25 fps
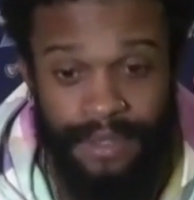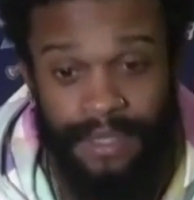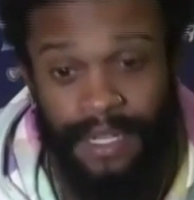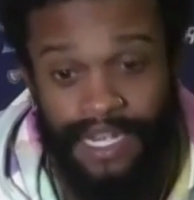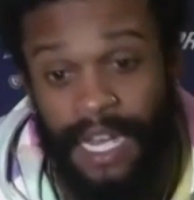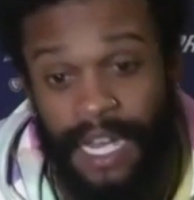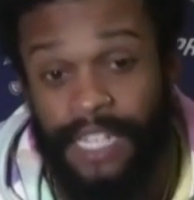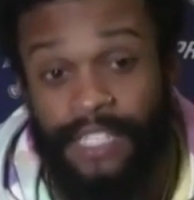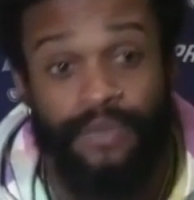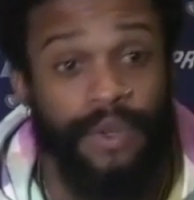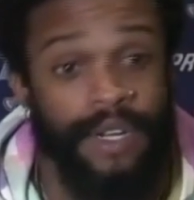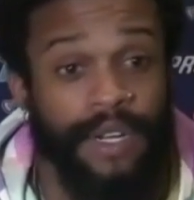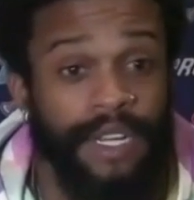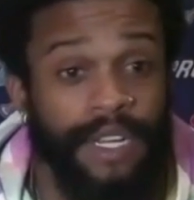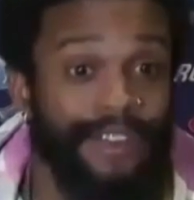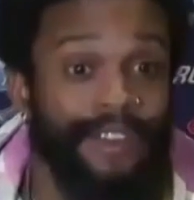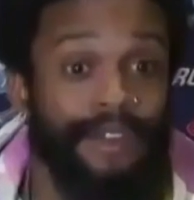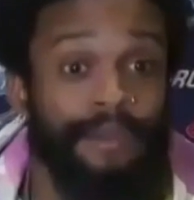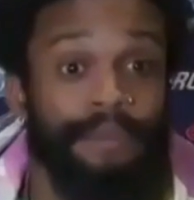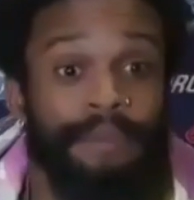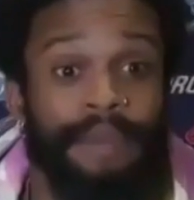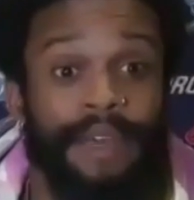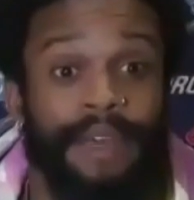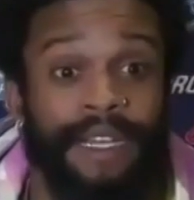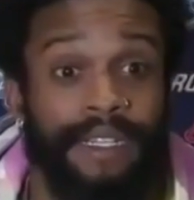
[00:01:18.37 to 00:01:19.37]
I just want to get
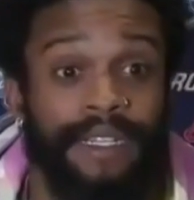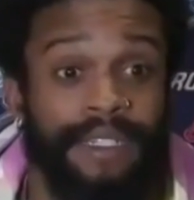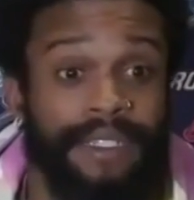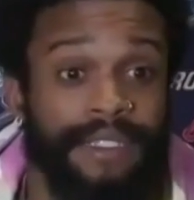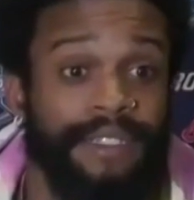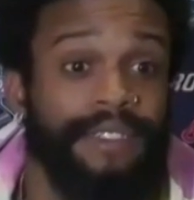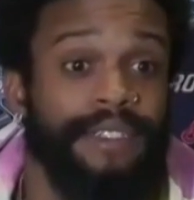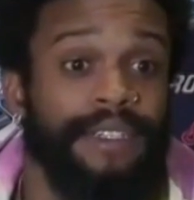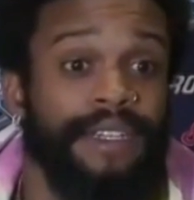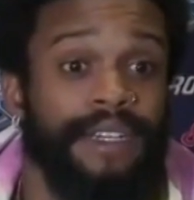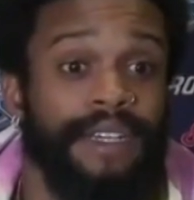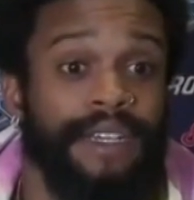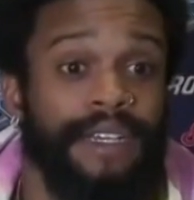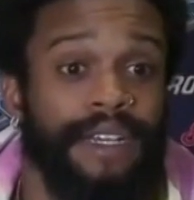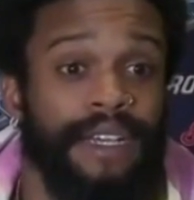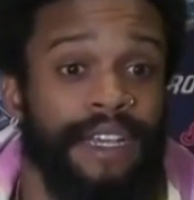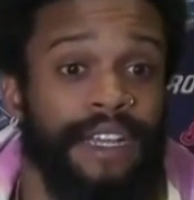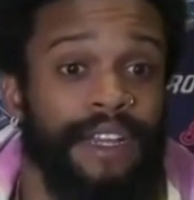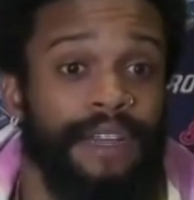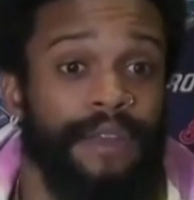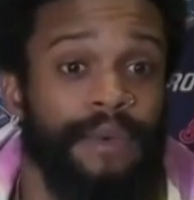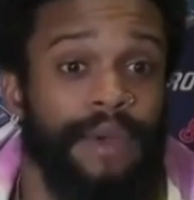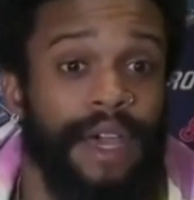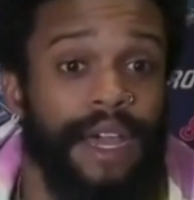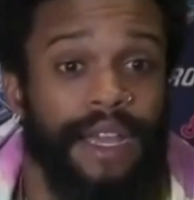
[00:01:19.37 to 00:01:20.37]
on base uh,
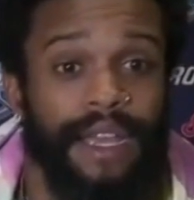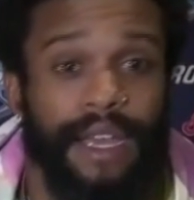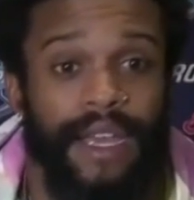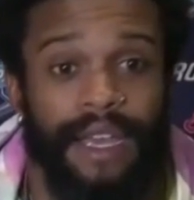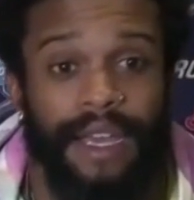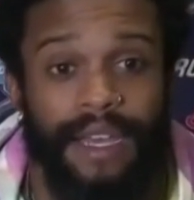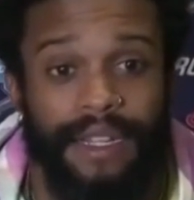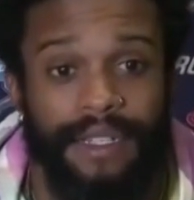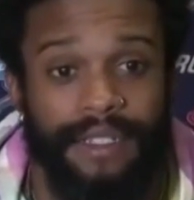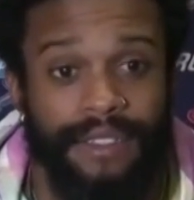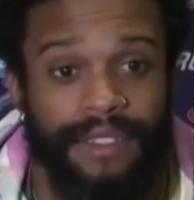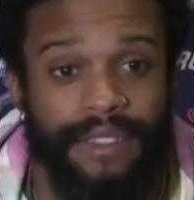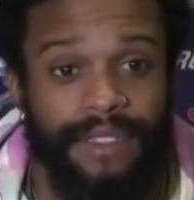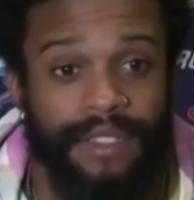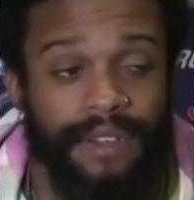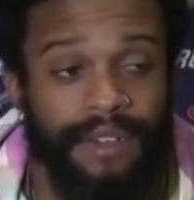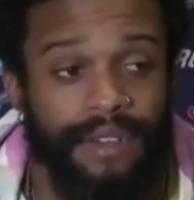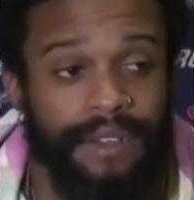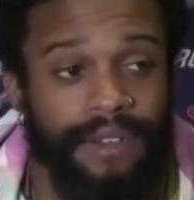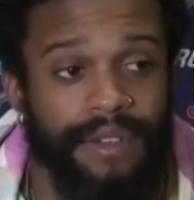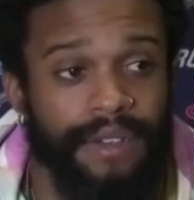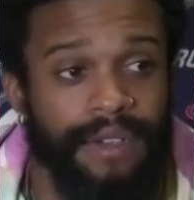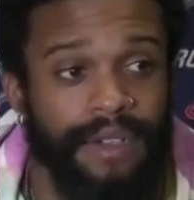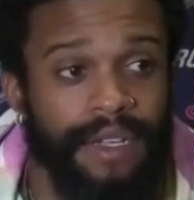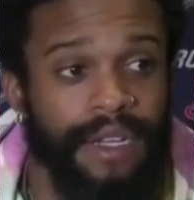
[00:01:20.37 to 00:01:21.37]
any way I can.
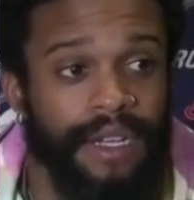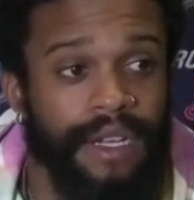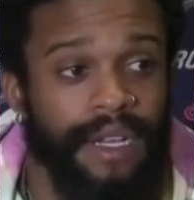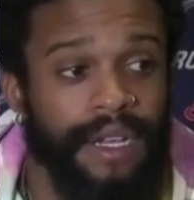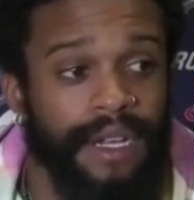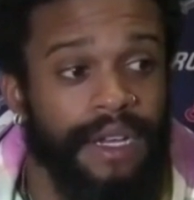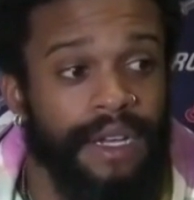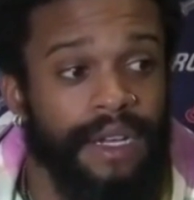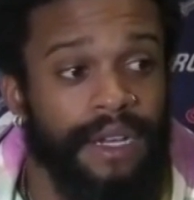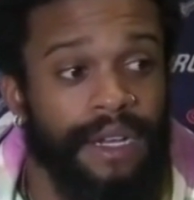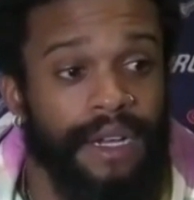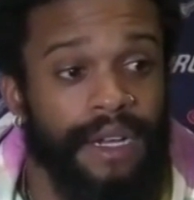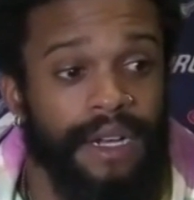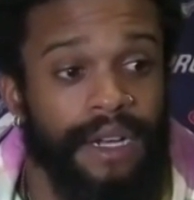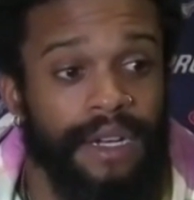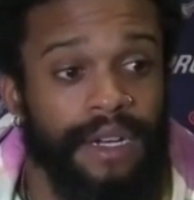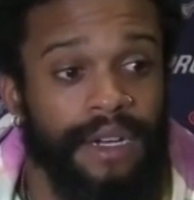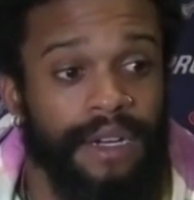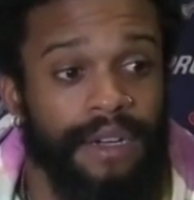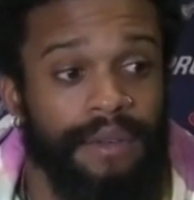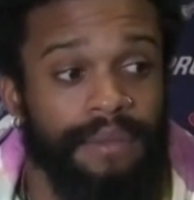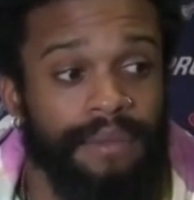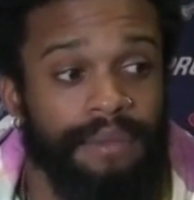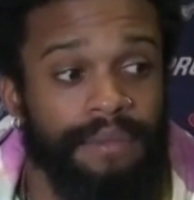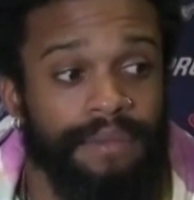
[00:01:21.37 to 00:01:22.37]
So,
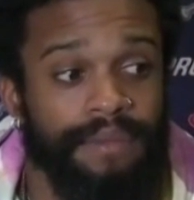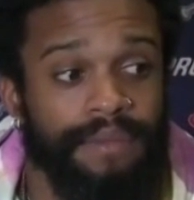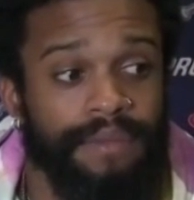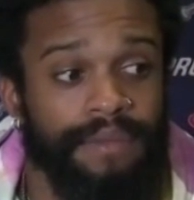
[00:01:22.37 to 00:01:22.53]
um,